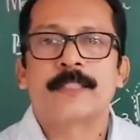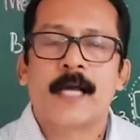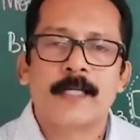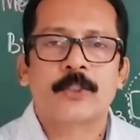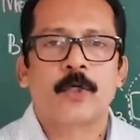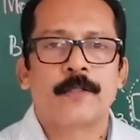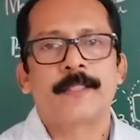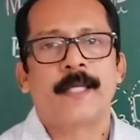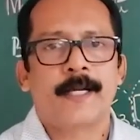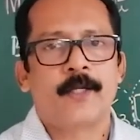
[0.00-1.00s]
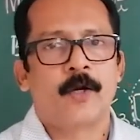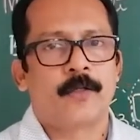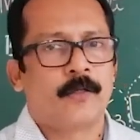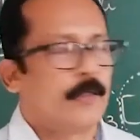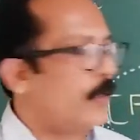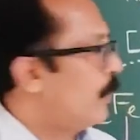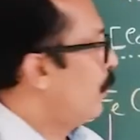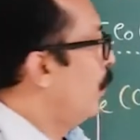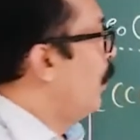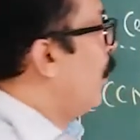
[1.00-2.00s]
charge on the ion. Now,
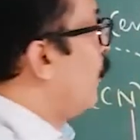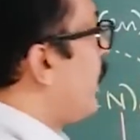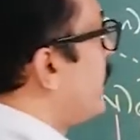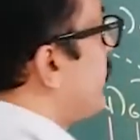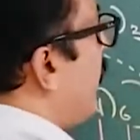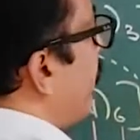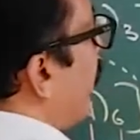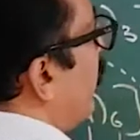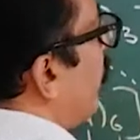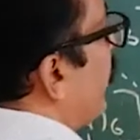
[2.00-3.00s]
for example,